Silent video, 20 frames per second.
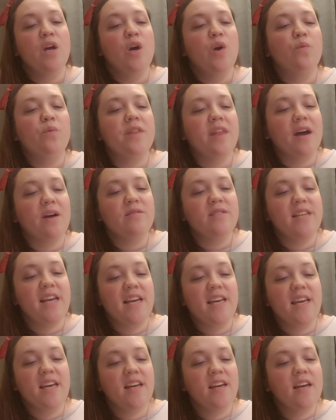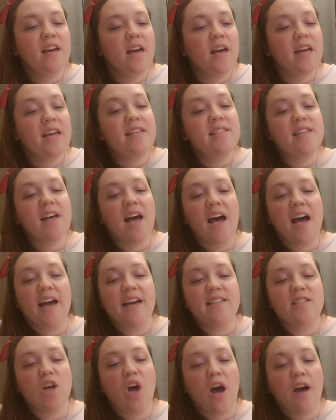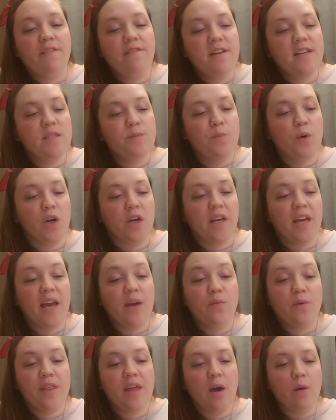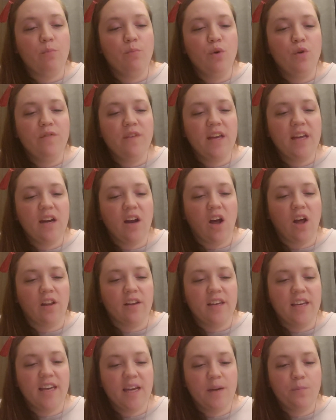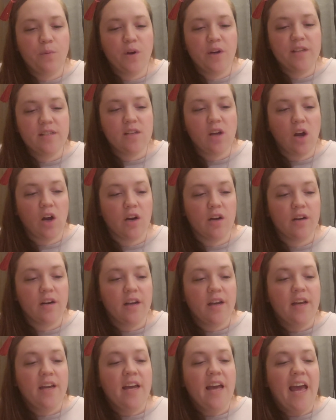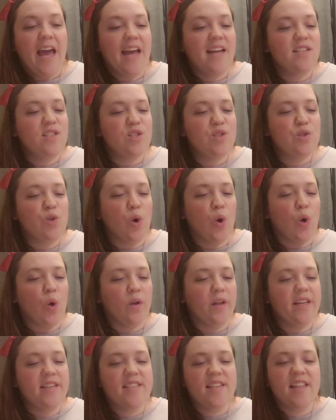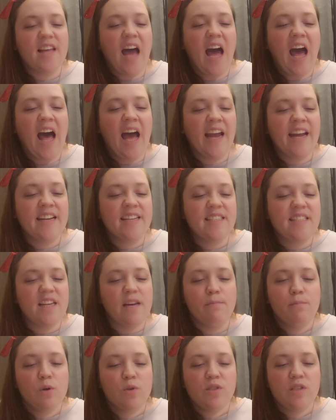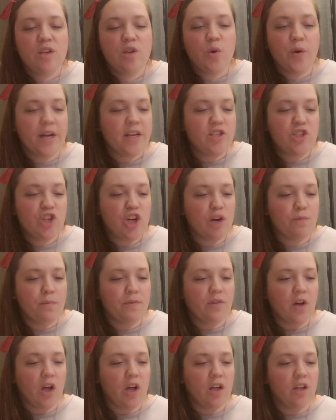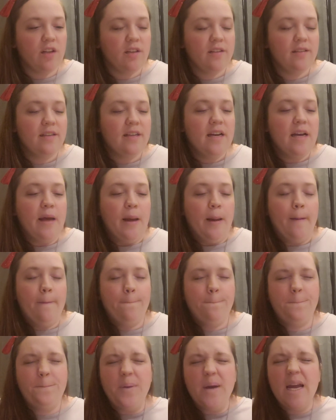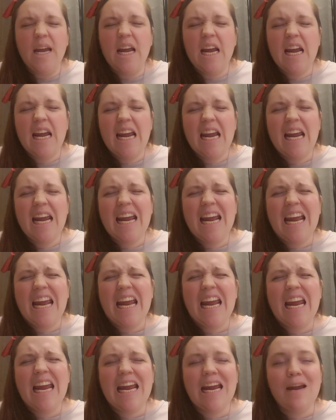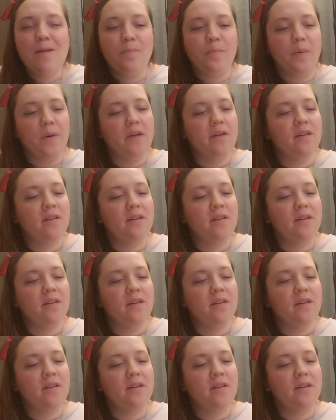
Without taking his eyes off his book and without moving at all, Nick put his heart and soul into the highest and most annoying chirp of all. Peep!